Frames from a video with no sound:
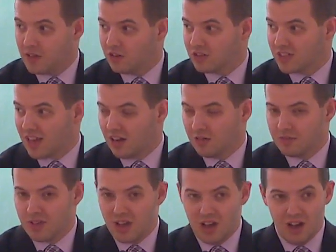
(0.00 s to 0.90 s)
years now.
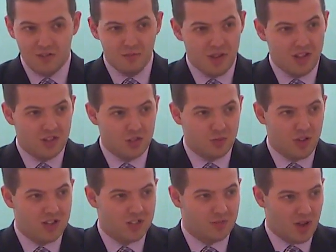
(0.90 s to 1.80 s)
I've made this
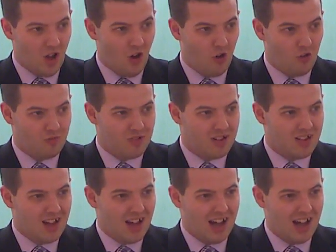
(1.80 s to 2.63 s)
place my home.